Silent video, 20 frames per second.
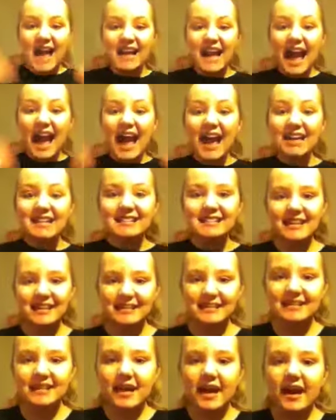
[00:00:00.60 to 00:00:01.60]
guys!
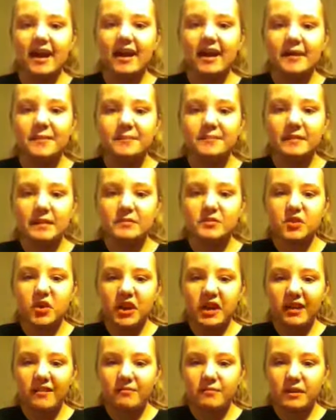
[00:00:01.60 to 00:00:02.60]
I'm
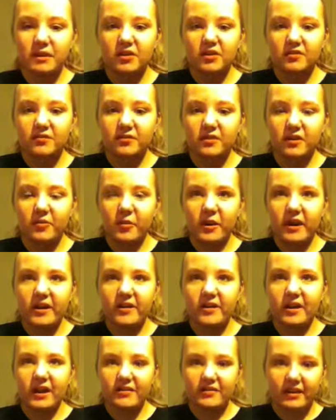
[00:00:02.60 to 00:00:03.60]
sorry I've been off for a
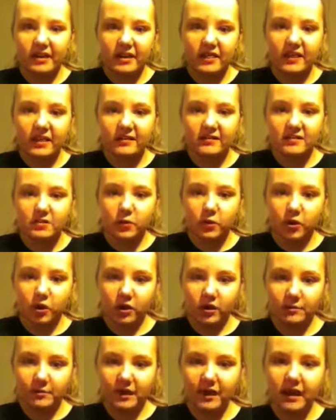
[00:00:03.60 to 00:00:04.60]
while. I've had things going
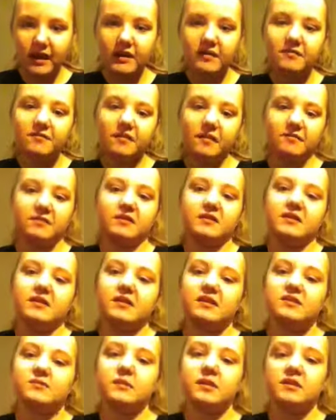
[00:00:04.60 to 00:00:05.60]
on in my life. I've had
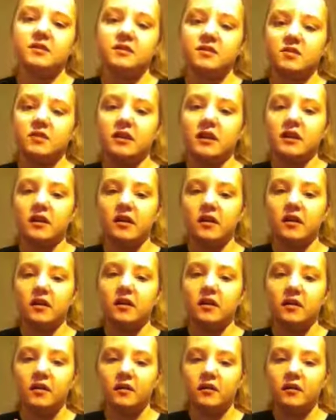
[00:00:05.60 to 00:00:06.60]
Christmas, New
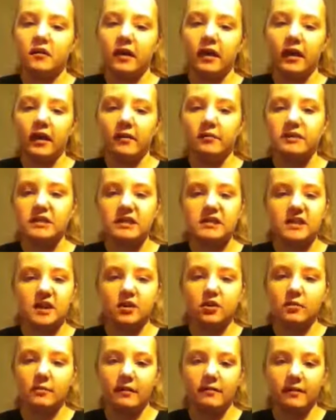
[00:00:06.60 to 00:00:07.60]
Year, days
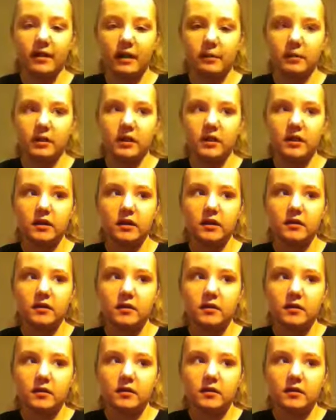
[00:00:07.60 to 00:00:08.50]
out with my family.